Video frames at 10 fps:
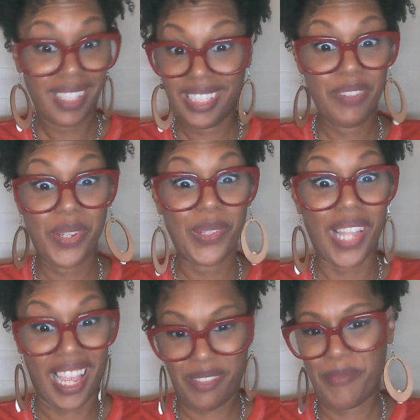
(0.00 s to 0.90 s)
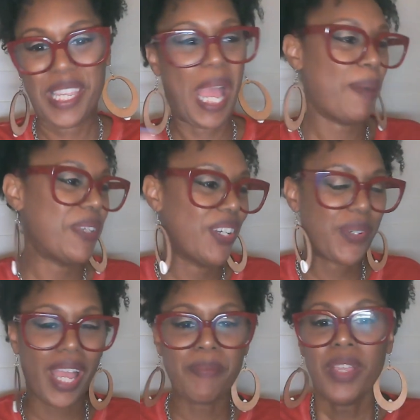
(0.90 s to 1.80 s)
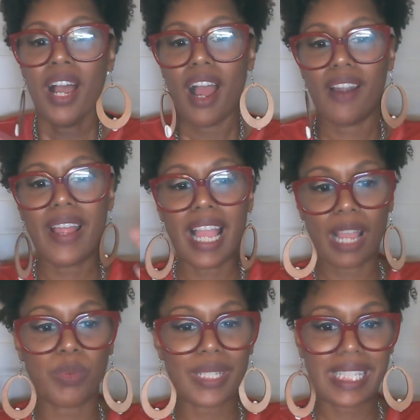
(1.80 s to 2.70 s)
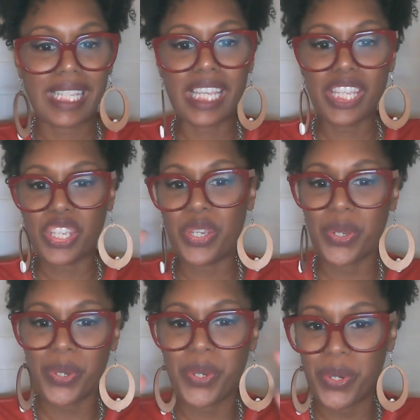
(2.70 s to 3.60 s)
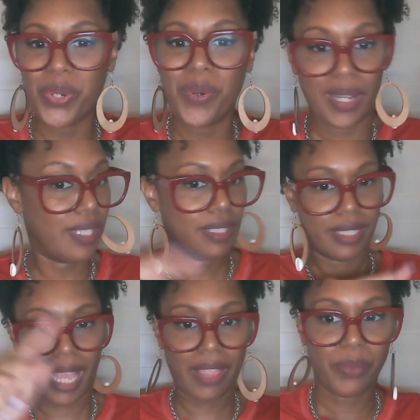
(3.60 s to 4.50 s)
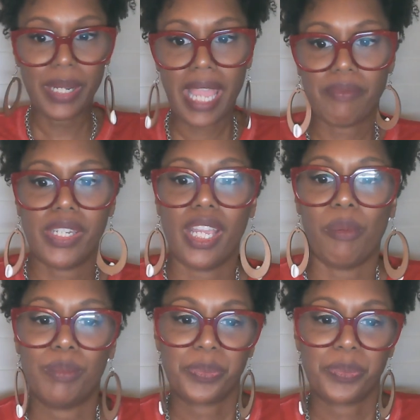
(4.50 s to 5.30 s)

live your life. Be happy. Okay. All right. I will see you at the recap video.